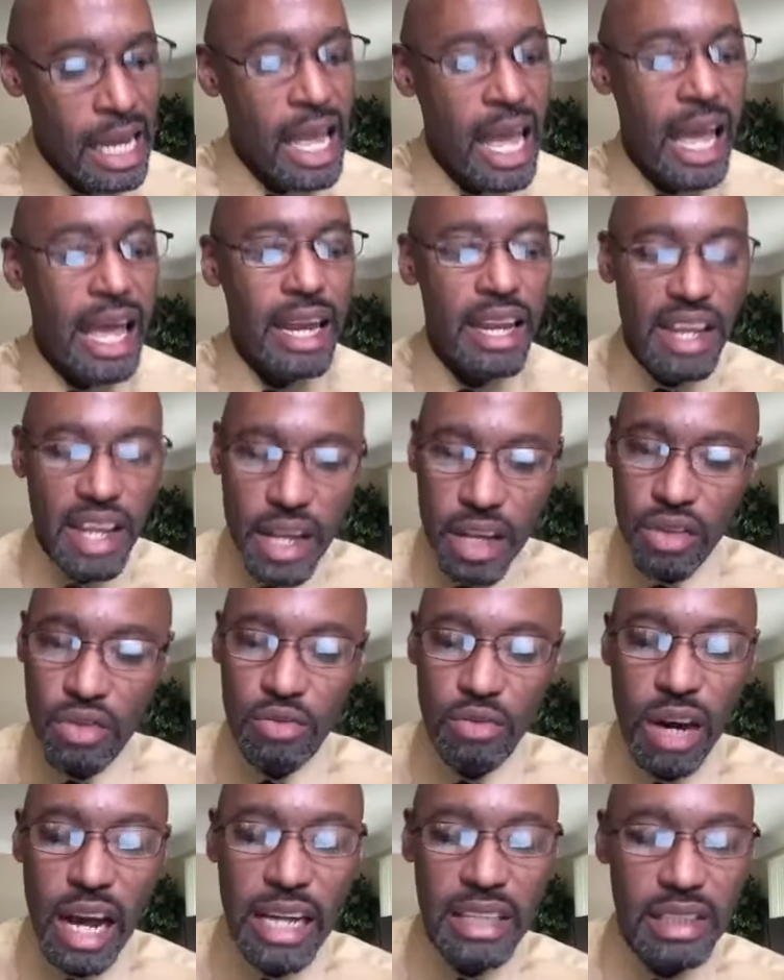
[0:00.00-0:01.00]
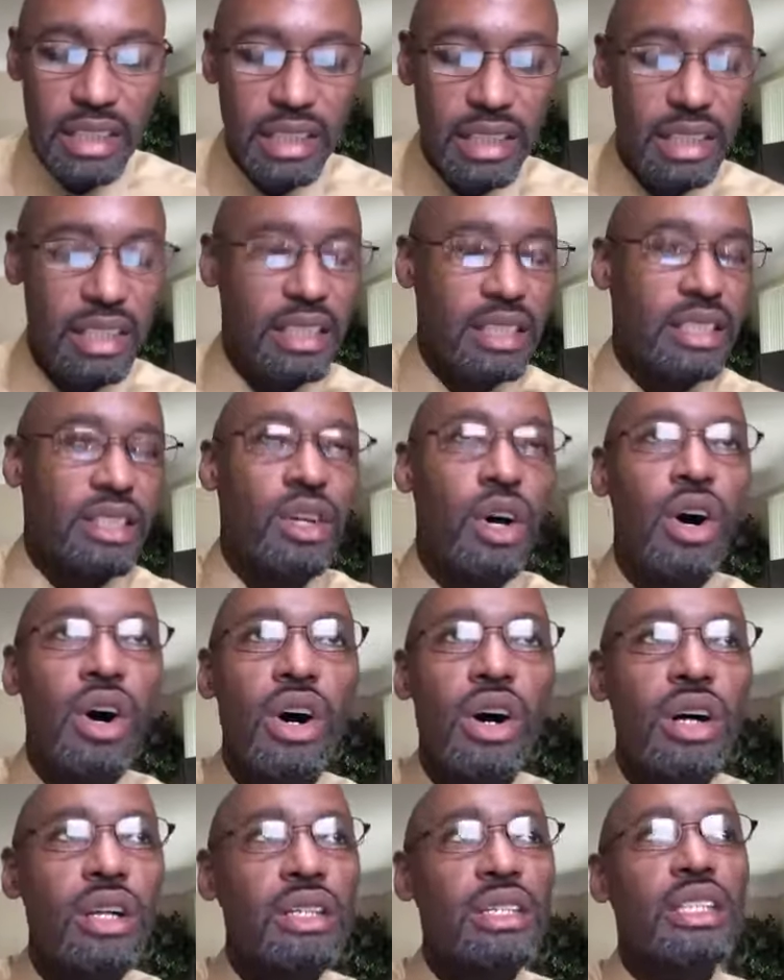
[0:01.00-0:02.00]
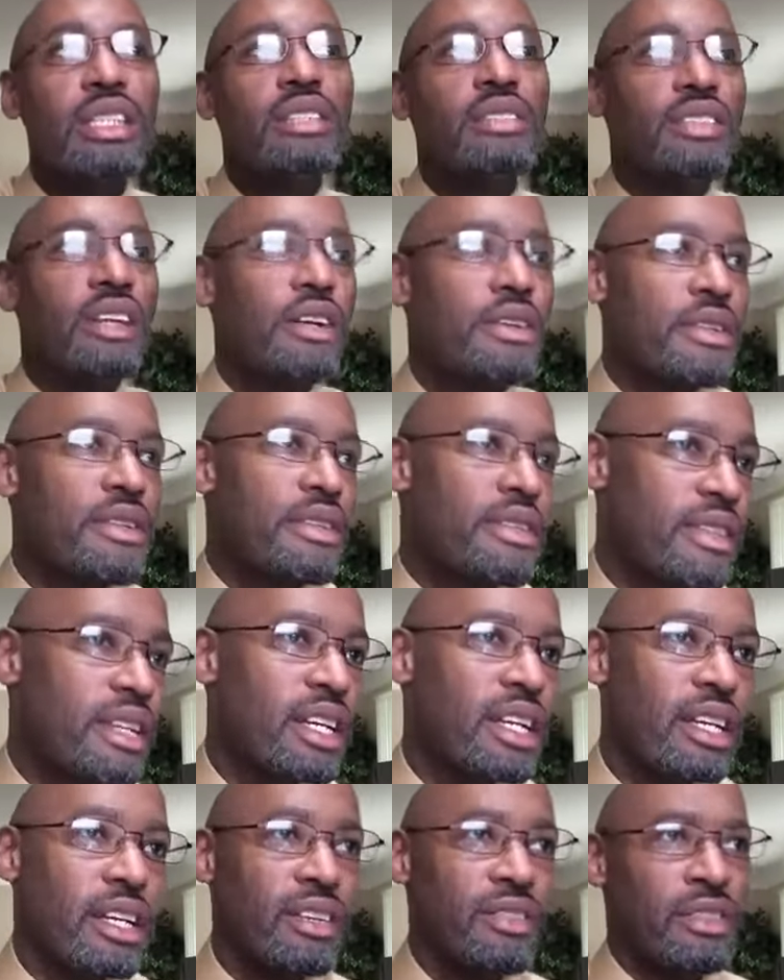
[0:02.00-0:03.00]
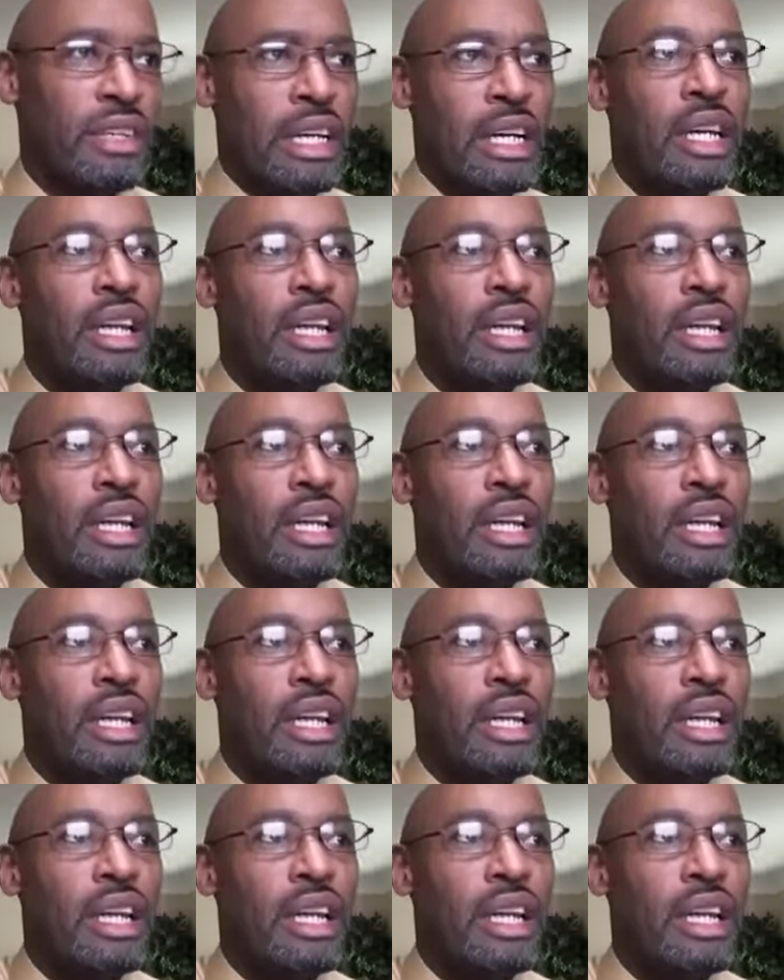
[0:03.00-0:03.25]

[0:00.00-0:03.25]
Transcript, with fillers: and his righteousness and all these other things.